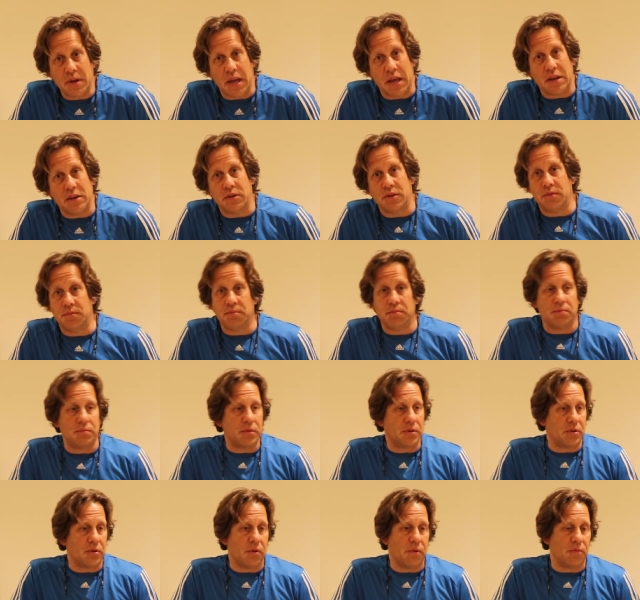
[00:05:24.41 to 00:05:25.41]
and
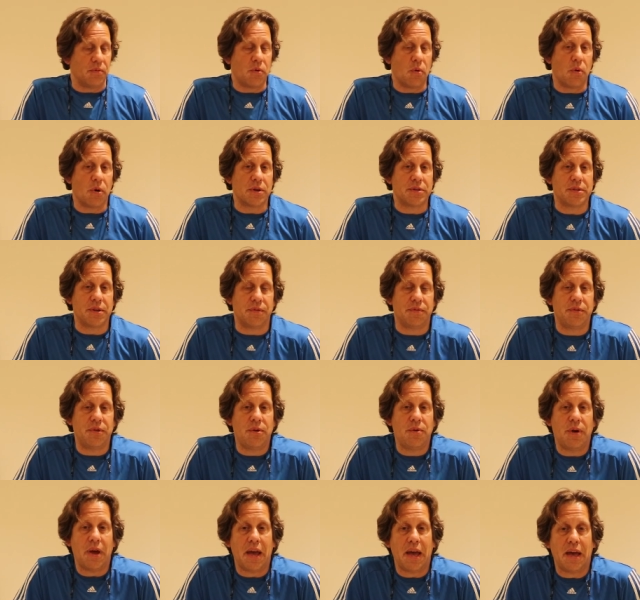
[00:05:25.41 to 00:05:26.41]
of course, if
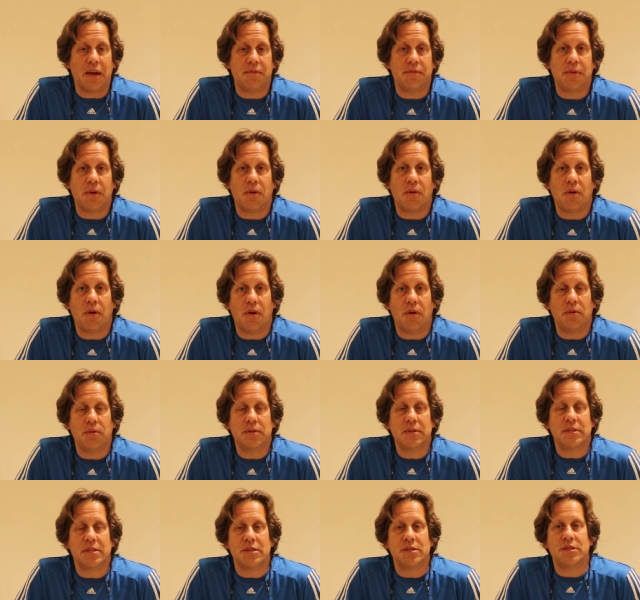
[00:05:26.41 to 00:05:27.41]
you have your
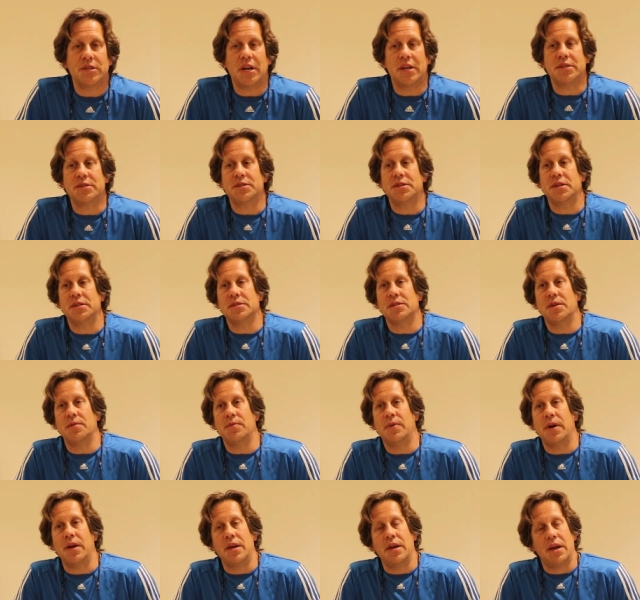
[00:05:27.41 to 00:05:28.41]
own suggestions
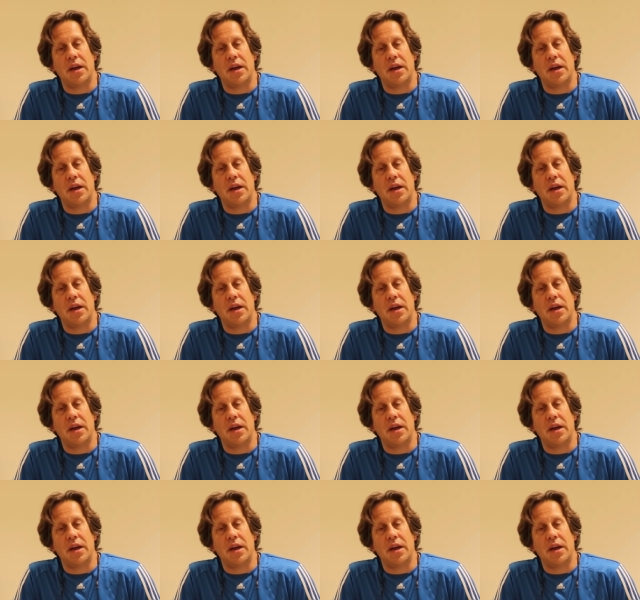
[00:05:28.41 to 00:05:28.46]
of